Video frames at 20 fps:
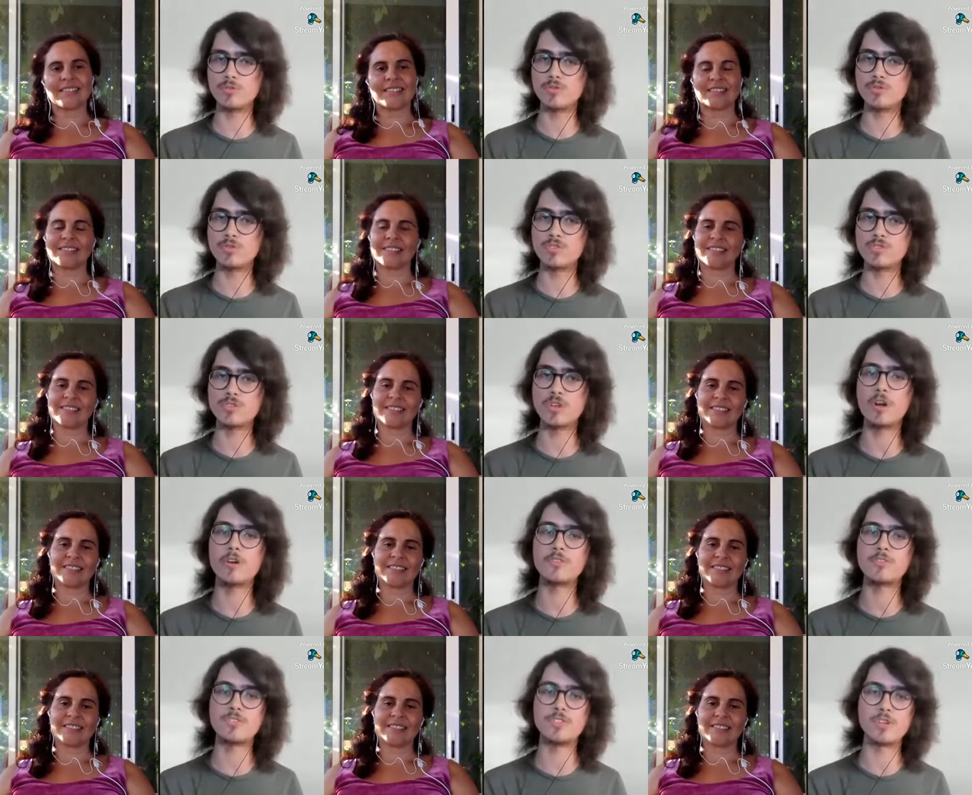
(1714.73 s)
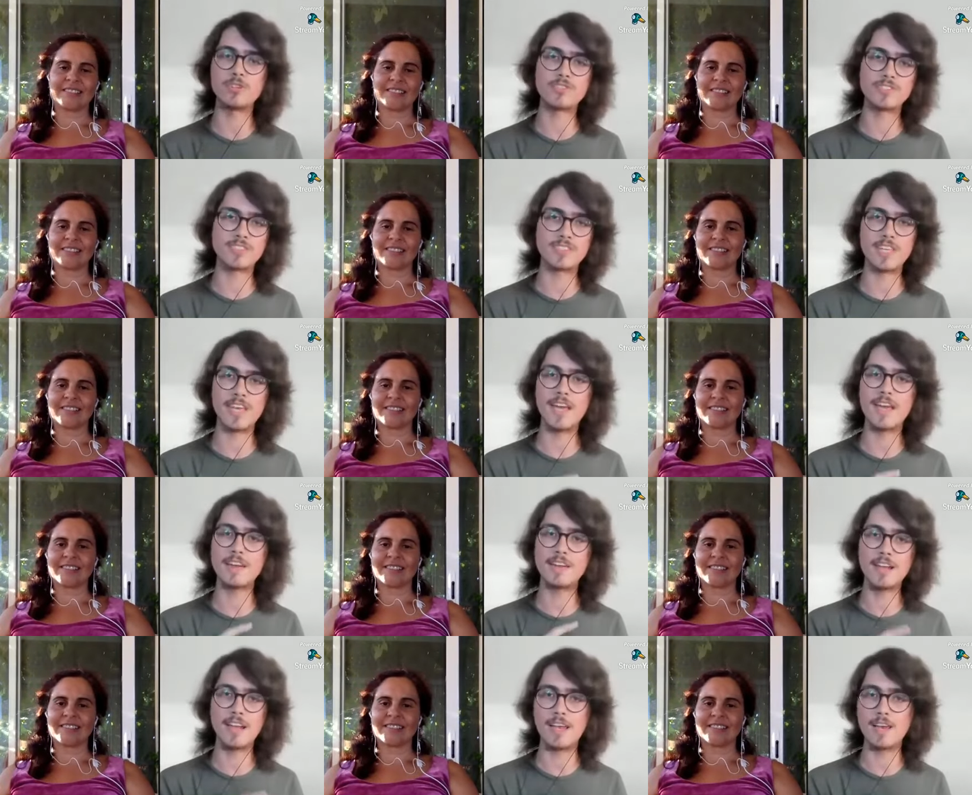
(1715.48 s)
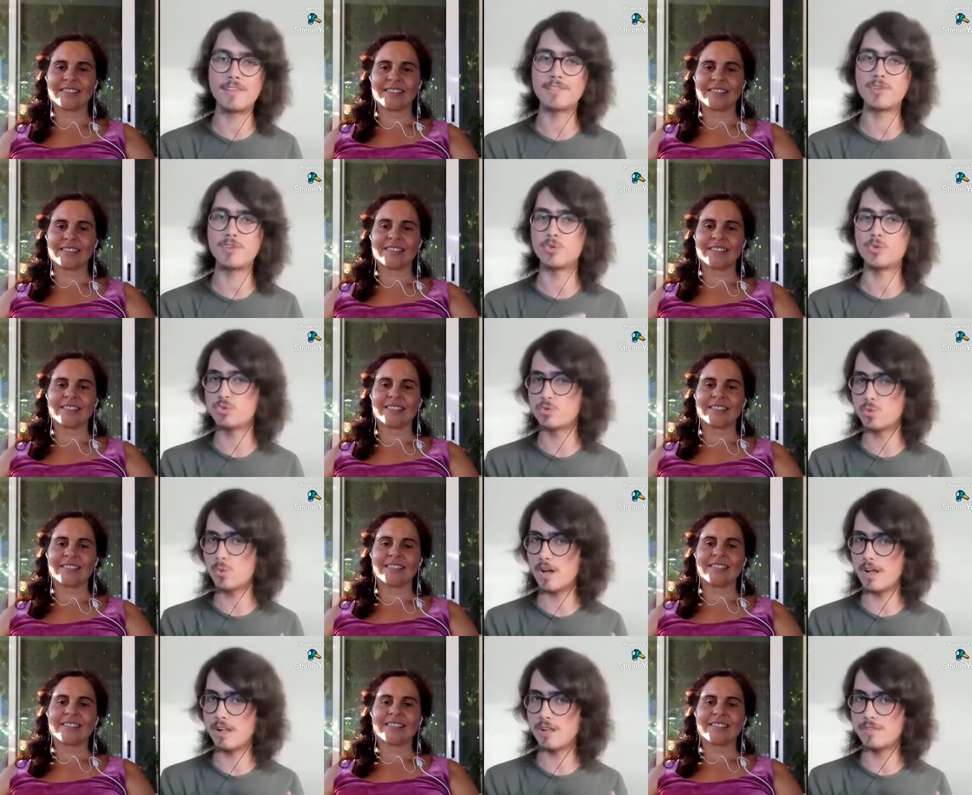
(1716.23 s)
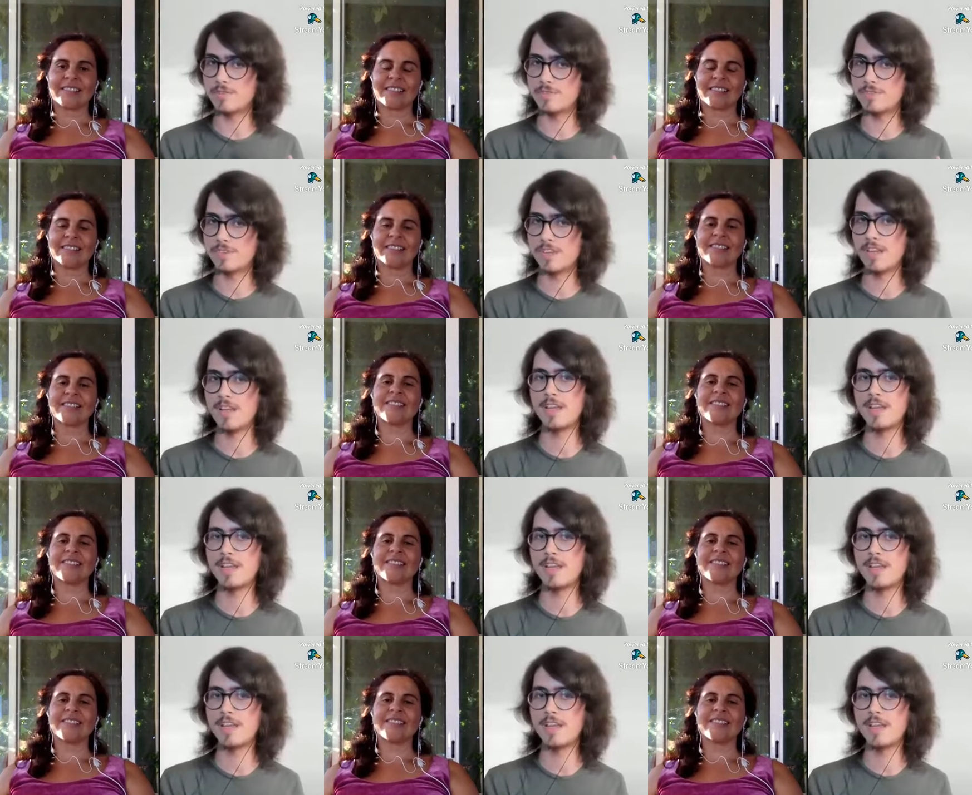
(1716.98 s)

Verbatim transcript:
Speaker 1: start years 10, 11, or 12.